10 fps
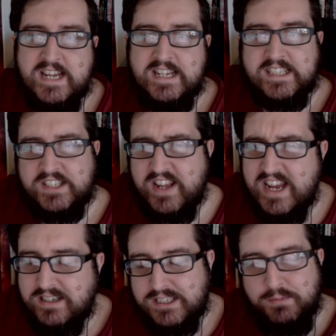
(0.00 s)
So
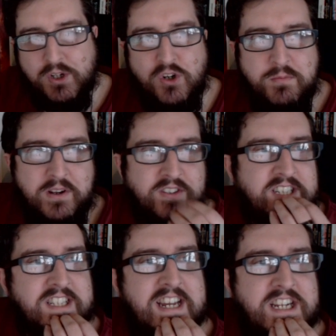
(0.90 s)
yeah, some cool models
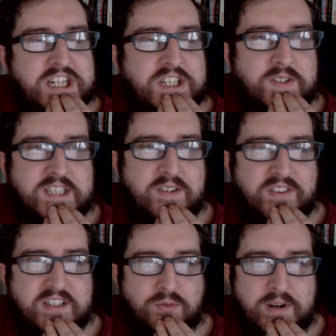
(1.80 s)
in there, just not stuff
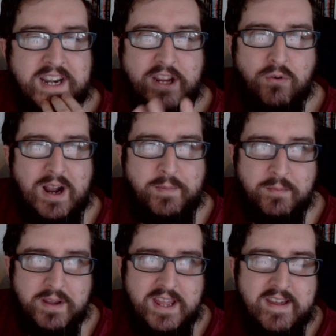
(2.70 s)
that's really grabbing
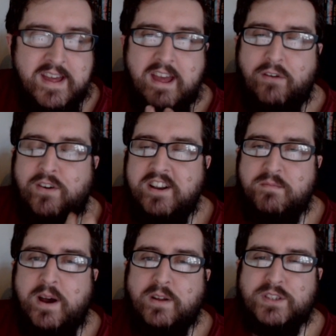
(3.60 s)
me. A friend of
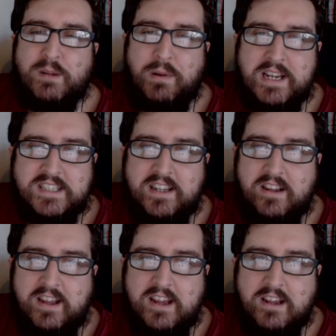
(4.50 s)
mine obviously plays,
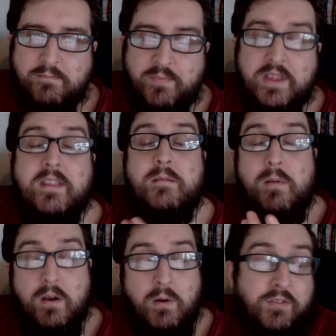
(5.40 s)

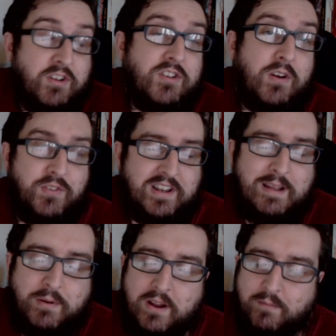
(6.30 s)
doesn't obviously,
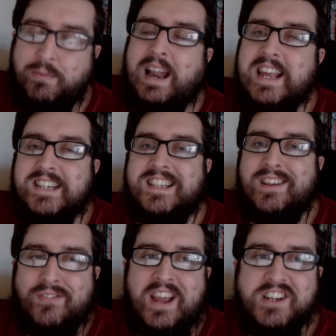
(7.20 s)
but plays
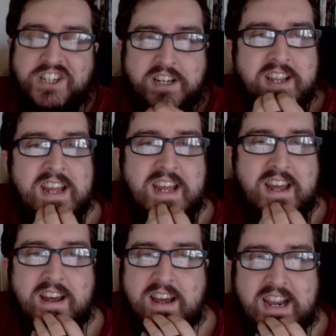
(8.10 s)
this faction
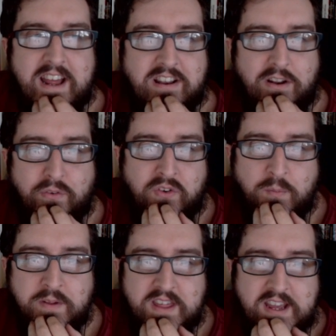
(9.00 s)
and has a lot of
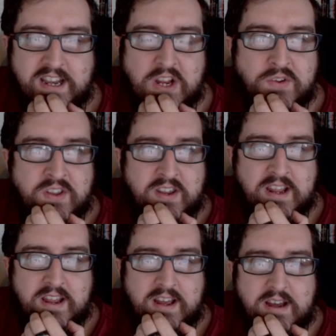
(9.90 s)
fun with it and uses
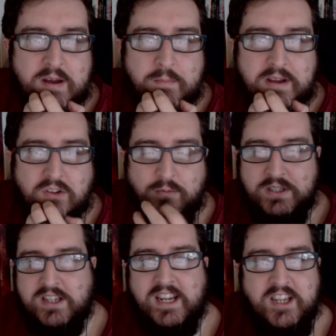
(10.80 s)
it as
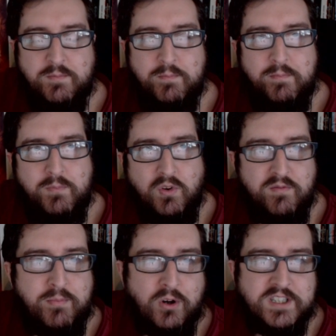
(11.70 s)
almost like his sort
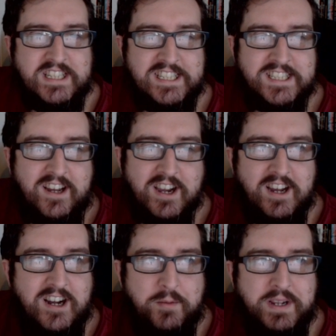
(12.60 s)
of proxy saga
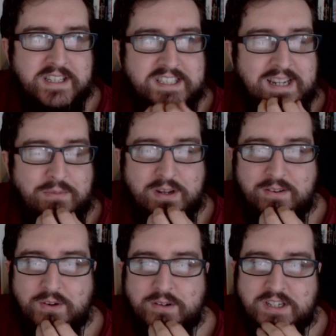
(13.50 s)
army at the same time
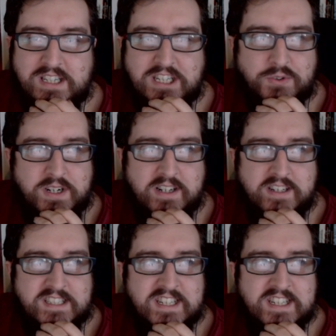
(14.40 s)
as well, which I think is really nice.